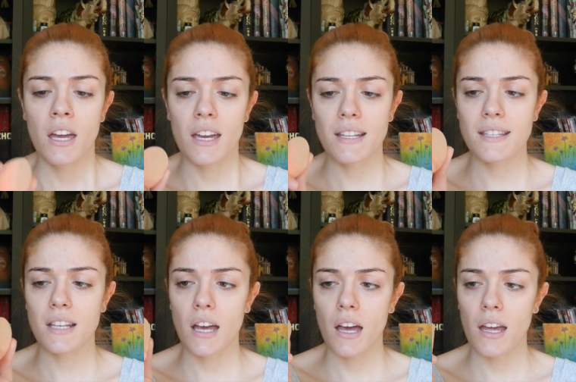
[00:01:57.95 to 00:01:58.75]
It
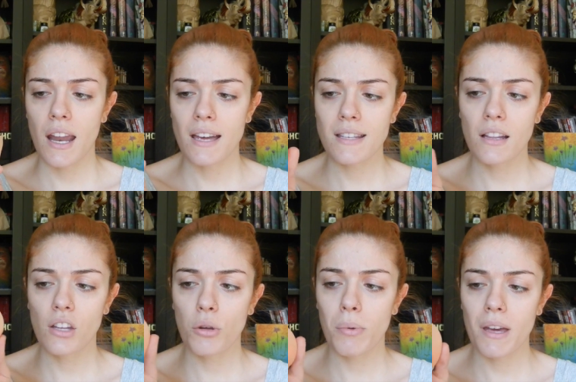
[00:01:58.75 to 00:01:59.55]
has a
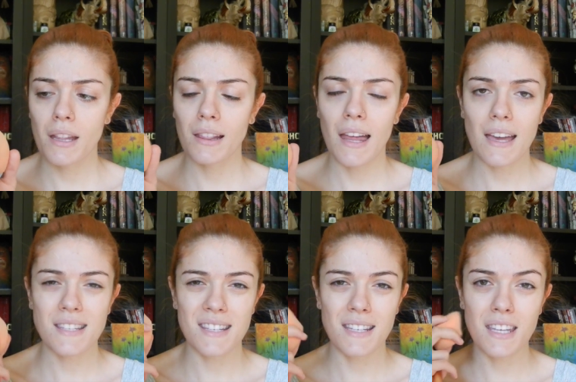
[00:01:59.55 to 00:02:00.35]
little bit
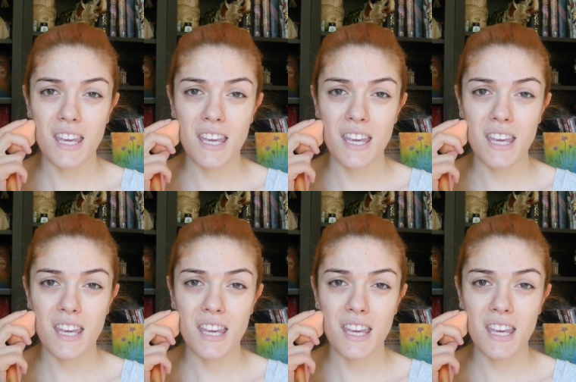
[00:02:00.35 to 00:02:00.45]
less